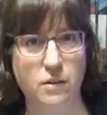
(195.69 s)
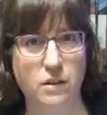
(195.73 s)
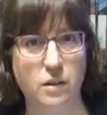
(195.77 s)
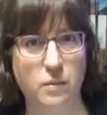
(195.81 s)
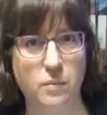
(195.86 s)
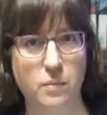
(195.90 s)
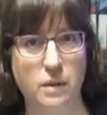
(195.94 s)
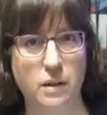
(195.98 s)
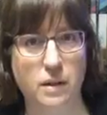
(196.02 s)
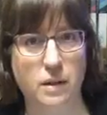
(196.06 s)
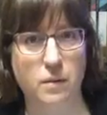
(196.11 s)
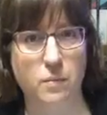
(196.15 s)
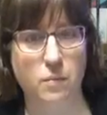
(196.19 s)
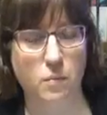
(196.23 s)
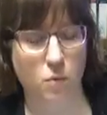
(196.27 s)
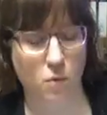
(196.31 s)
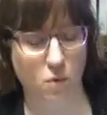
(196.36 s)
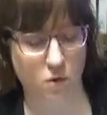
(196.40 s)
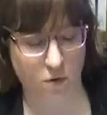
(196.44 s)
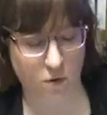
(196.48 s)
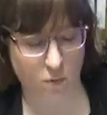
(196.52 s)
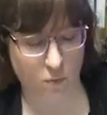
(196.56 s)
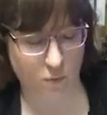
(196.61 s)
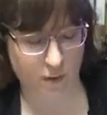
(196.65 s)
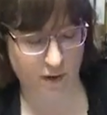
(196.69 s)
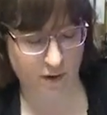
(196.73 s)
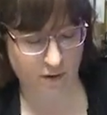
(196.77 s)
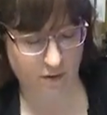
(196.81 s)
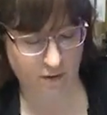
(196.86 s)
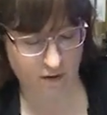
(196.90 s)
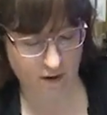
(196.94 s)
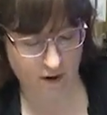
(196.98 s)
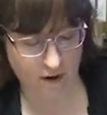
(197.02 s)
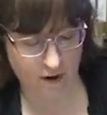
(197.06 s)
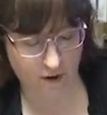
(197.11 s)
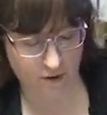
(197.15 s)
can be more
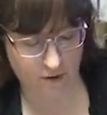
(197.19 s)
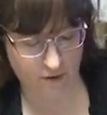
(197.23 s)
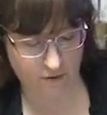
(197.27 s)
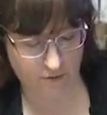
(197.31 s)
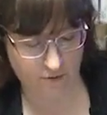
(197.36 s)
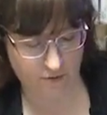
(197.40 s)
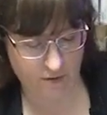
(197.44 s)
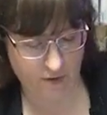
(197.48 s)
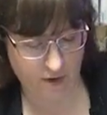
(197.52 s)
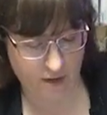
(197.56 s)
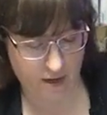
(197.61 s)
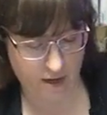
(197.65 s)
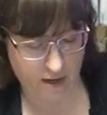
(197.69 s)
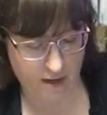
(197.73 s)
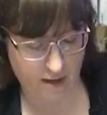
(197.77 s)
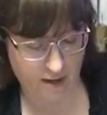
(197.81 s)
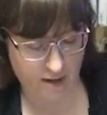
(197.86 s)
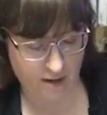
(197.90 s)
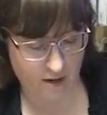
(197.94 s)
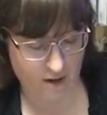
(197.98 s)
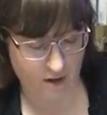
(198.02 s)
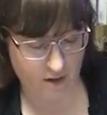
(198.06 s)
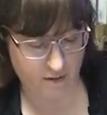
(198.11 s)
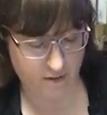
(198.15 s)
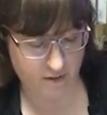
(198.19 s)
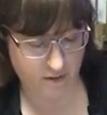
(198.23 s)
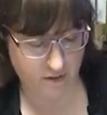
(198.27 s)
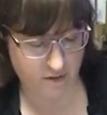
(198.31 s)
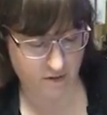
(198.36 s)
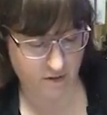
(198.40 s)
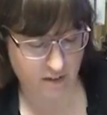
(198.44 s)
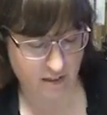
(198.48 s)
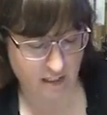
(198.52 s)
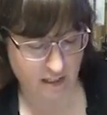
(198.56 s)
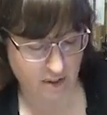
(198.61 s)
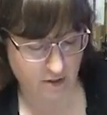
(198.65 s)
aware of all the new
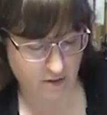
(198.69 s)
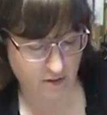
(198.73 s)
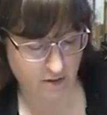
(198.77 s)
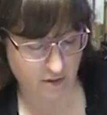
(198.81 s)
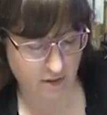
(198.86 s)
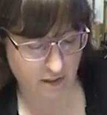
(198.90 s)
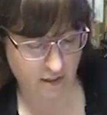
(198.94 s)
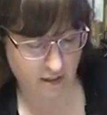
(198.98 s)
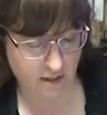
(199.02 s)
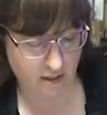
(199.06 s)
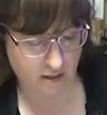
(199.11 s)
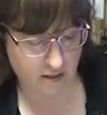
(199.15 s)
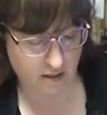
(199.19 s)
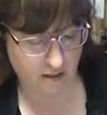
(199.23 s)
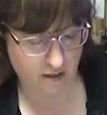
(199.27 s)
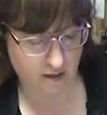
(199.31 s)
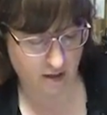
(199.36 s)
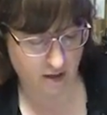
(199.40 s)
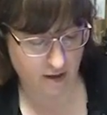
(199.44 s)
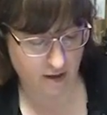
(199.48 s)
deals and